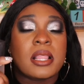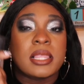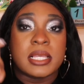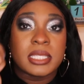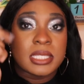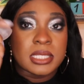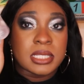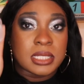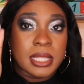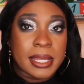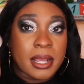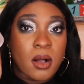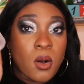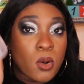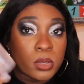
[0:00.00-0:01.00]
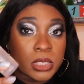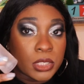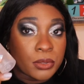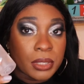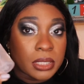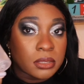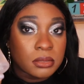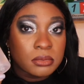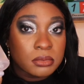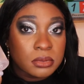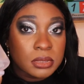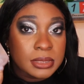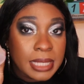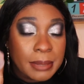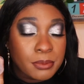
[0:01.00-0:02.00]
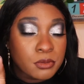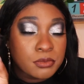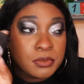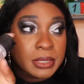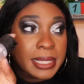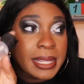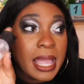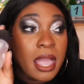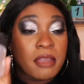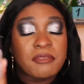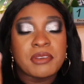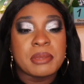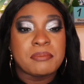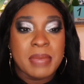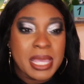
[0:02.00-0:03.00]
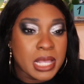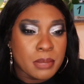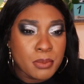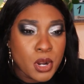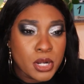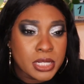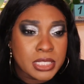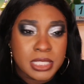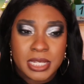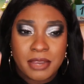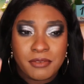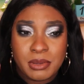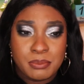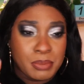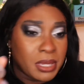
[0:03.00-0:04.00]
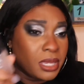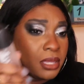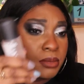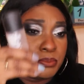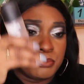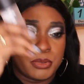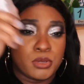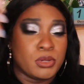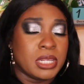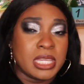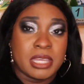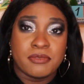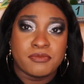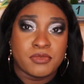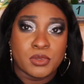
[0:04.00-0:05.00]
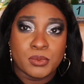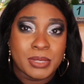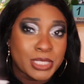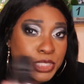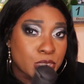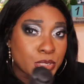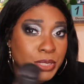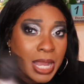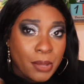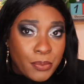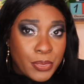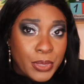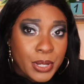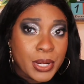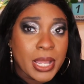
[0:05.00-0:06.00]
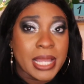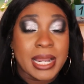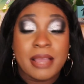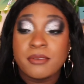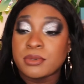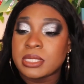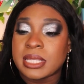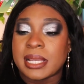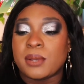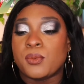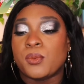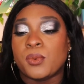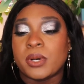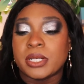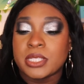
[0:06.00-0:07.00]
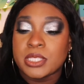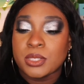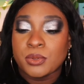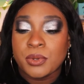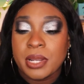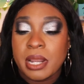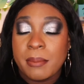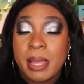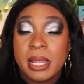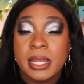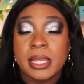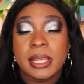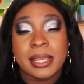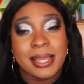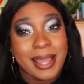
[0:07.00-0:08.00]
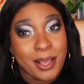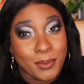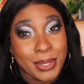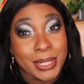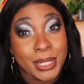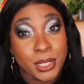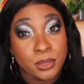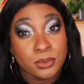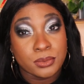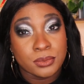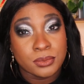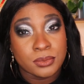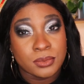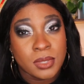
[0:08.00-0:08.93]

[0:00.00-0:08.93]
this is a, like a holy grail staple for like every makeup artist and every big beauty influencer out there and I was like what is so great about it? Now I know.